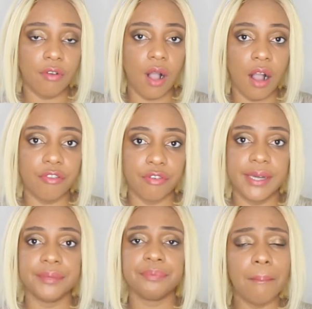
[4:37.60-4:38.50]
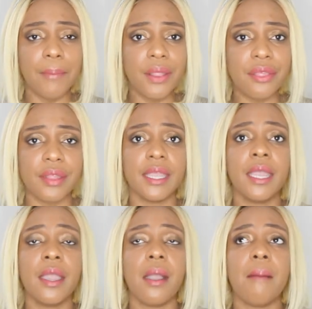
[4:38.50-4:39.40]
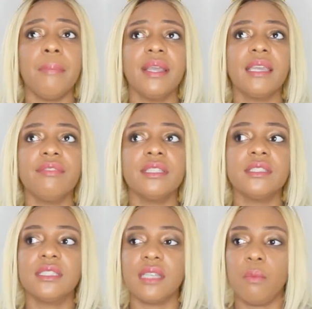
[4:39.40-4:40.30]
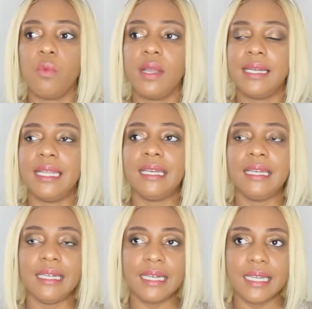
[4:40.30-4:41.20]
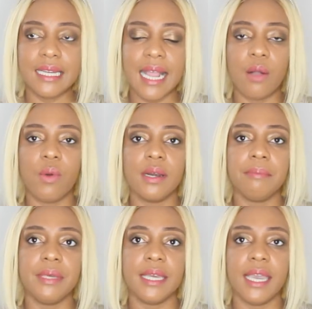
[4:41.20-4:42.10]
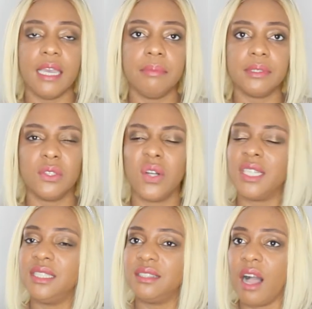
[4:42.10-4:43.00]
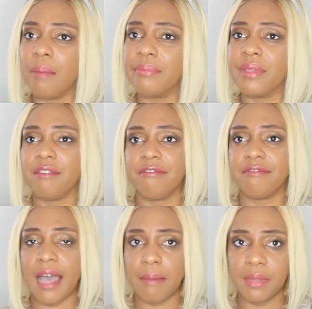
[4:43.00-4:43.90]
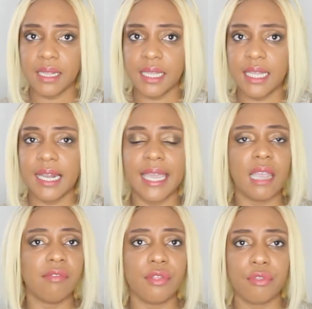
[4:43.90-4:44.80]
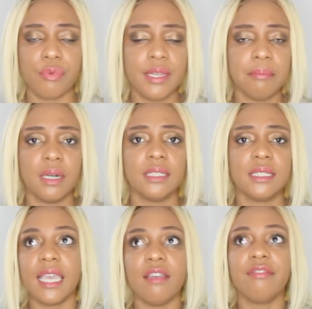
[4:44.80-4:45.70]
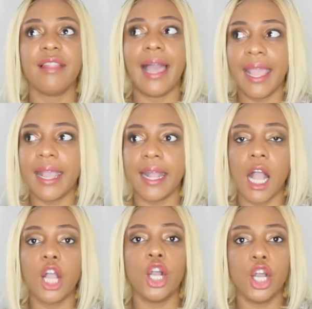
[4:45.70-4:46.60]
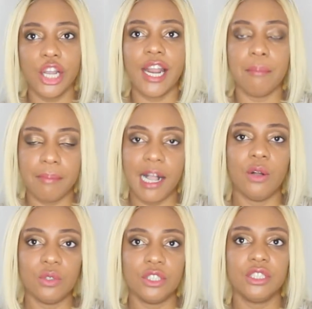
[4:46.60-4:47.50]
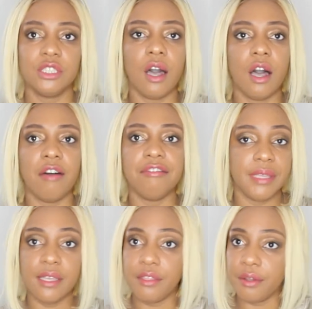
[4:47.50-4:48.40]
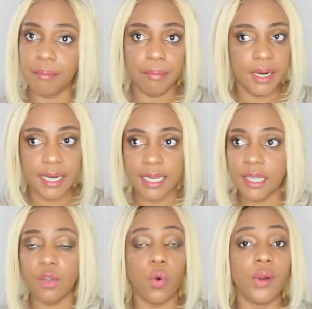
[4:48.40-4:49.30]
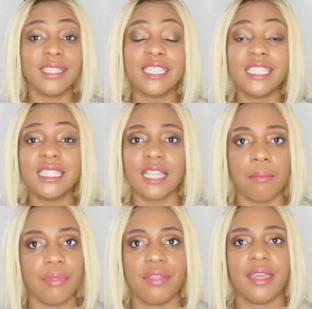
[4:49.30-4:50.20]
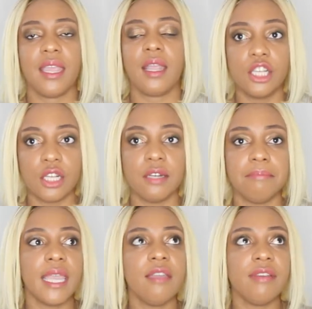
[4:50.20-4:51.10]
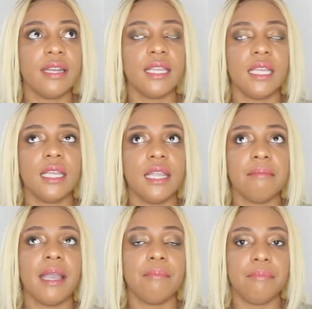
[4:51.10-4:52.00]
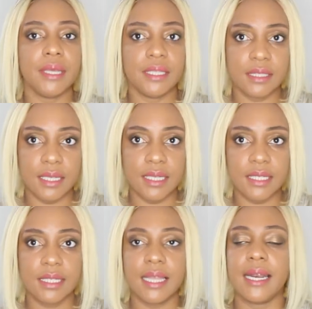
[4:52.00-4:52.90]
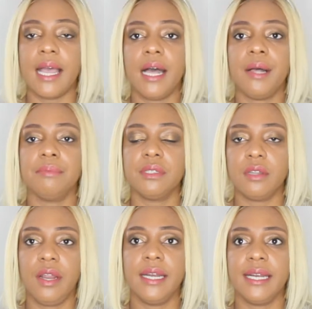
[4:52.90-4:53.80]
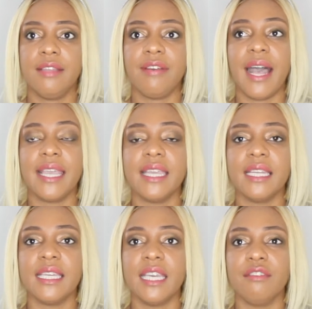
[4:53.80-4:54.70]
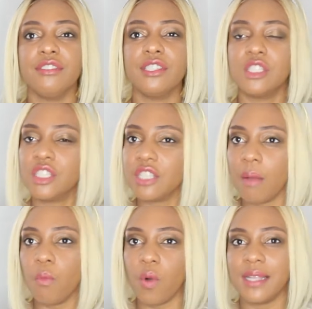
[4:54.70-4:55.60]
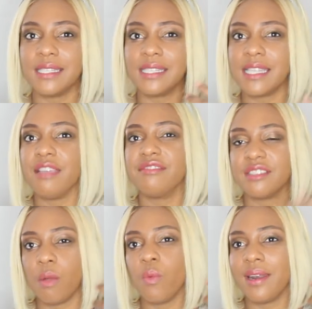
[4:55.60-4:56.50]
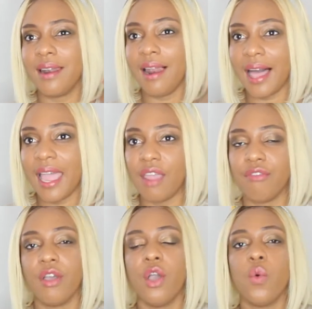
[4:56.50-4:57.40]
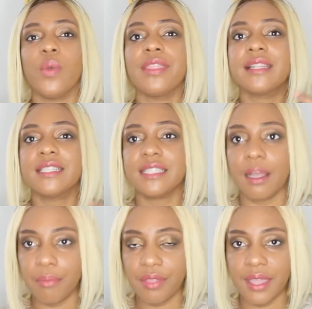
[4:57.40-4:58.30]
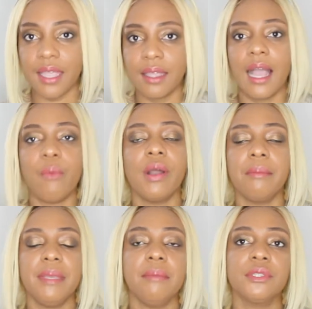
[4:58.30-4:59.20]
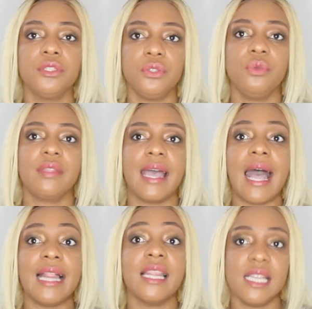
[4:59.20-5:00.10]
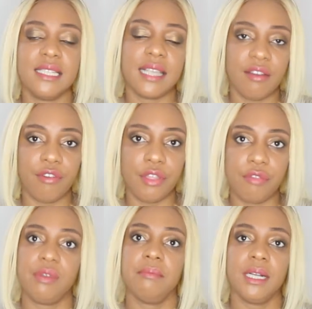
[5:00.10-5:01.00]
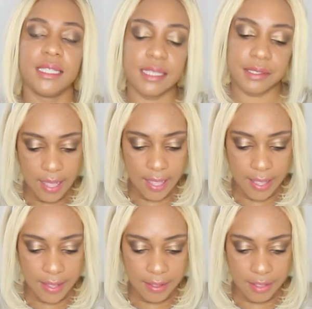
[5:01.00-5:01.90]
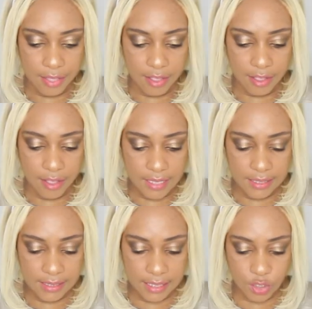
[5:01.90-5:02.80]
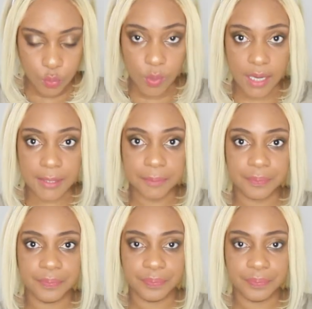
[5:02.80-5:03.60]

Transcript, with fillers: offering monthly but given to someone in need i want to be able to adopt a family like every three months give like a good amount of either money or something good even in my business that i'm starting if i can give someone save someone life with something i want to be able to do that at least every three months uh, the sixth one